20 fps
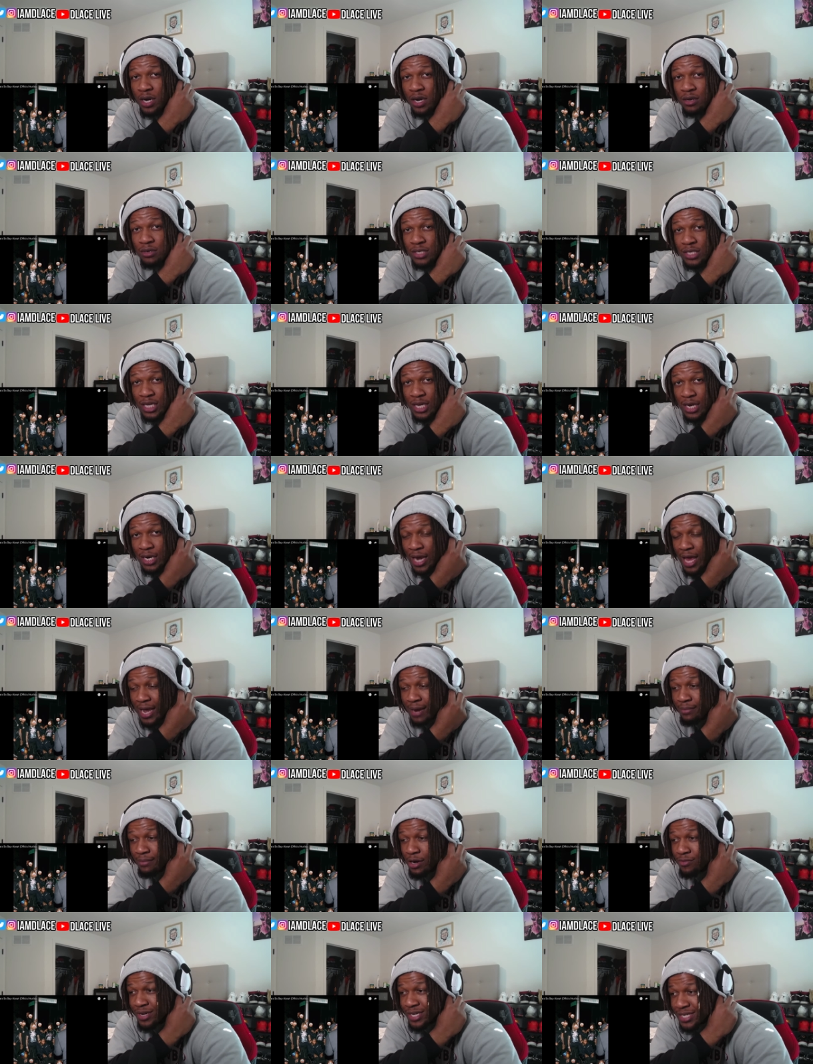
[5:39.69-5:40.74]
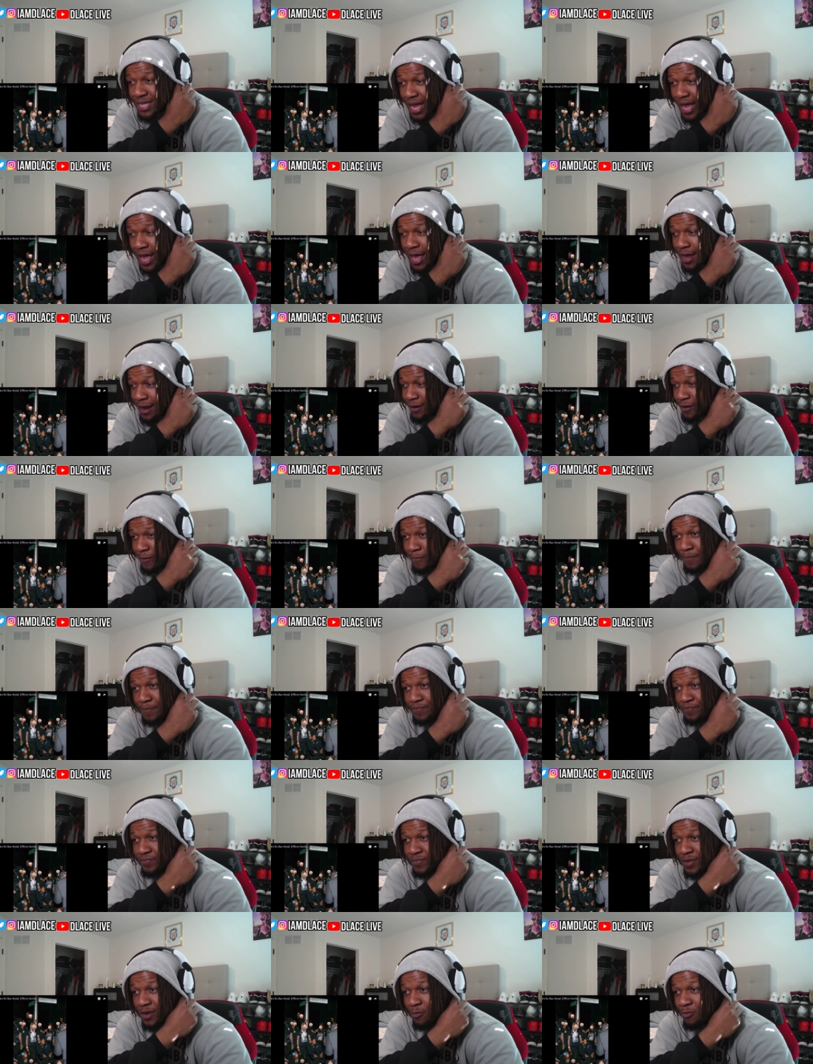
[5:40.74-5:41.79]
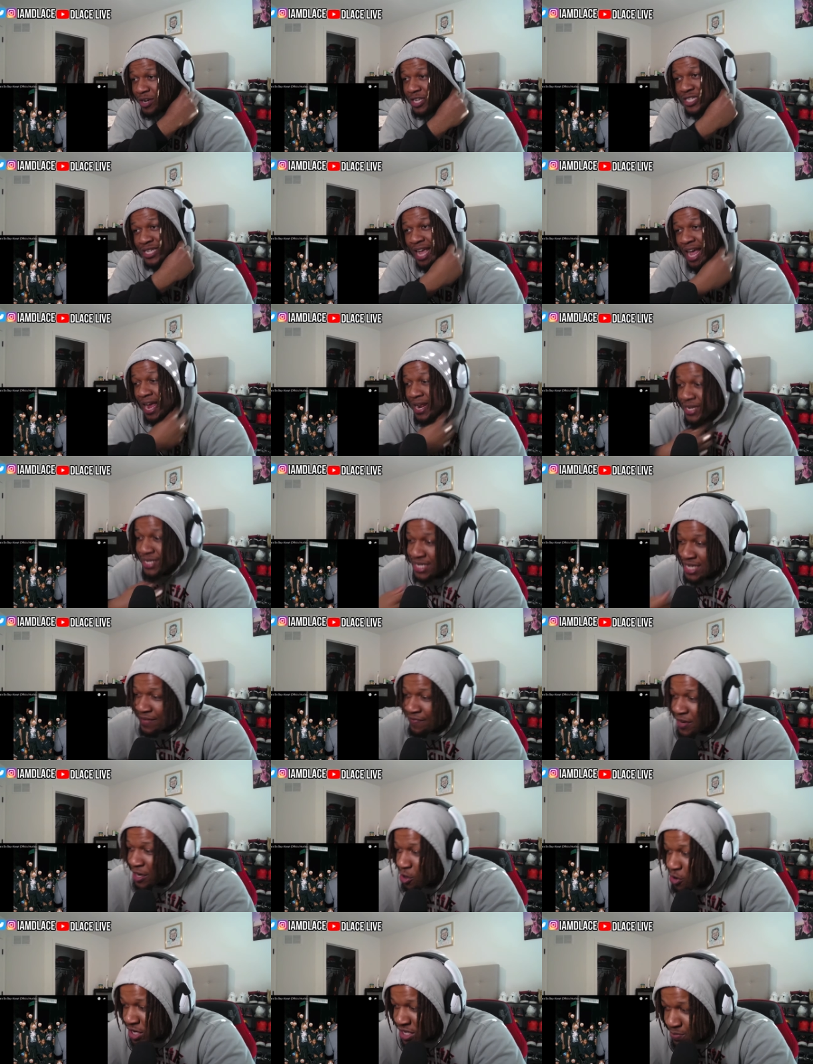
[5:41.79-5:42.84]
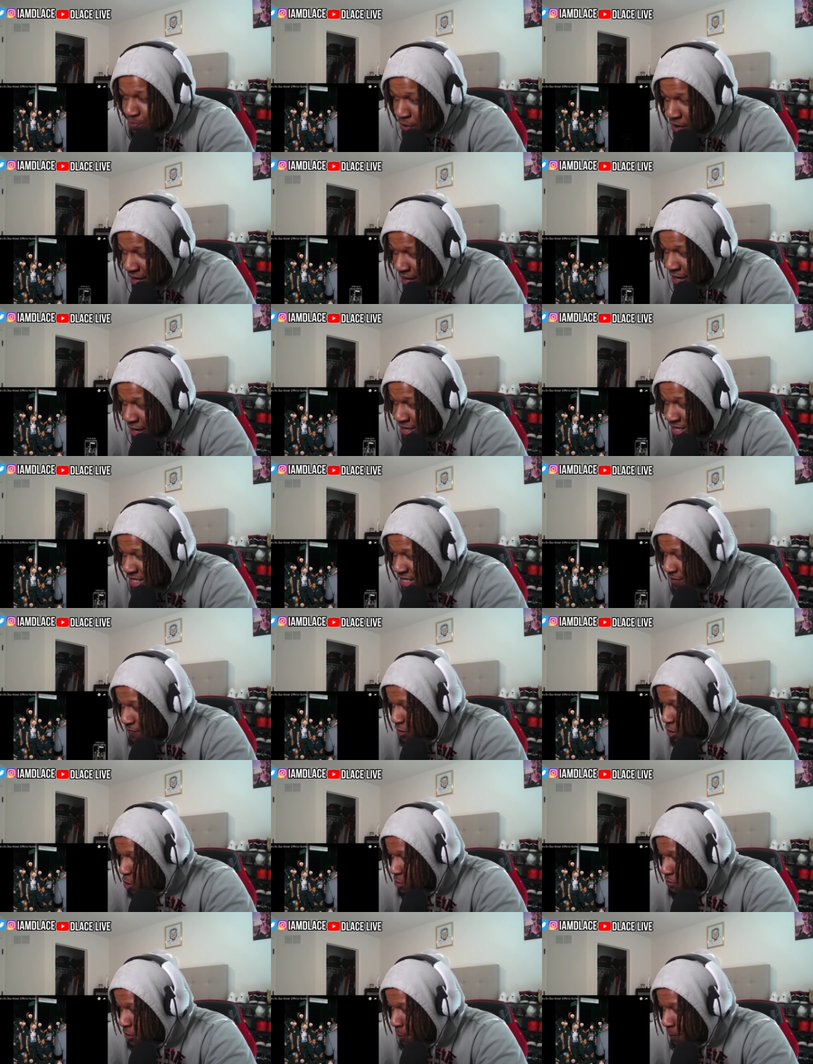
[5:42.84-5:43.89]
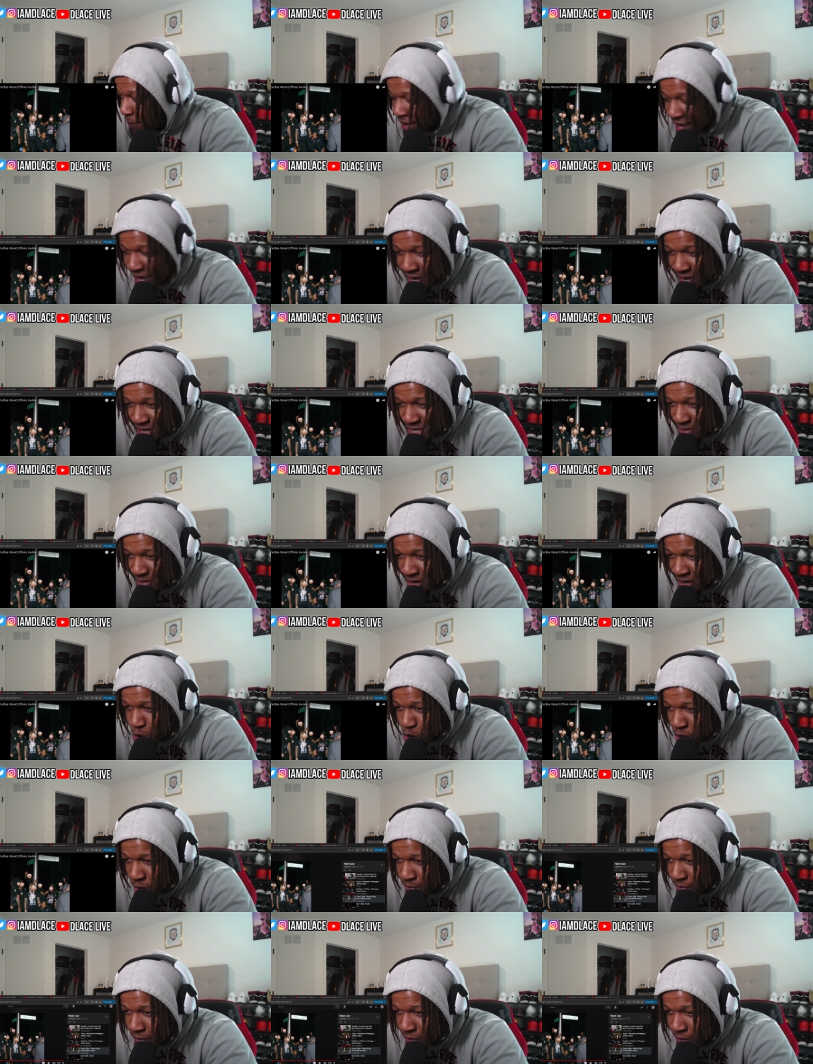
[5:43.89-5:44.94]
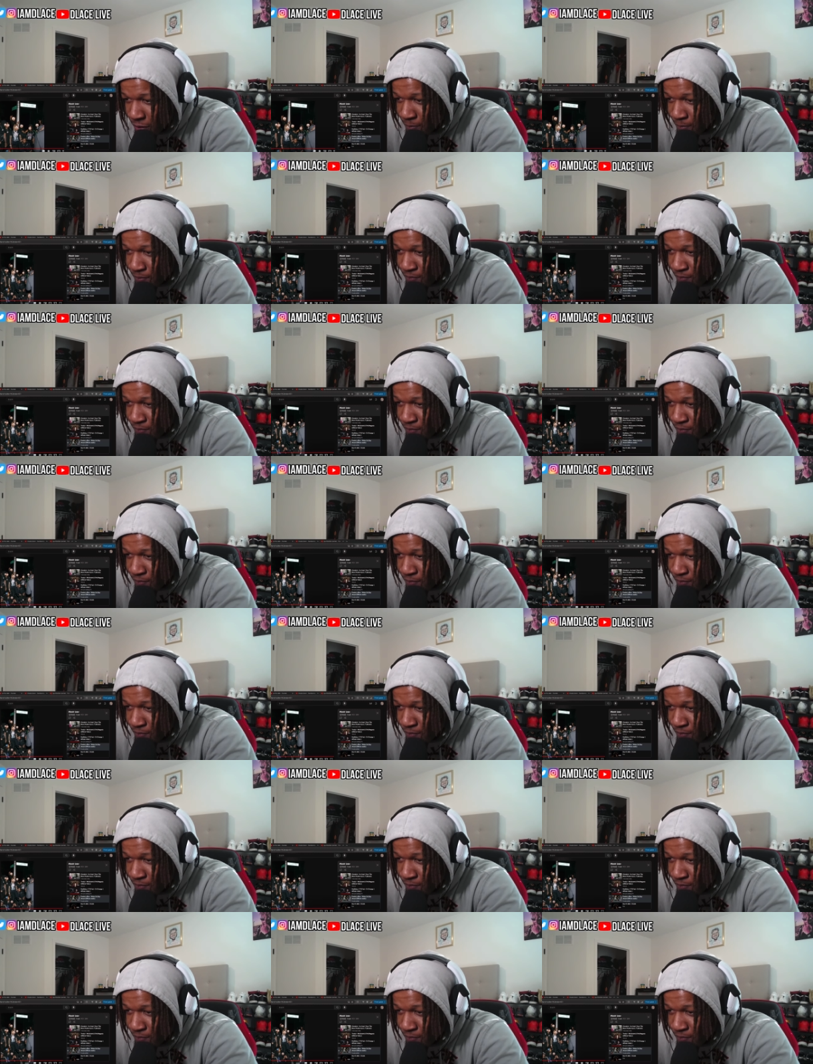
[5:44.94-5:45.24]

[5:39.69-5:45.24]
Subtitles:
It don't seem like, bro. What's that? What's that? This is even on his this is even on bro page. Am I tripping?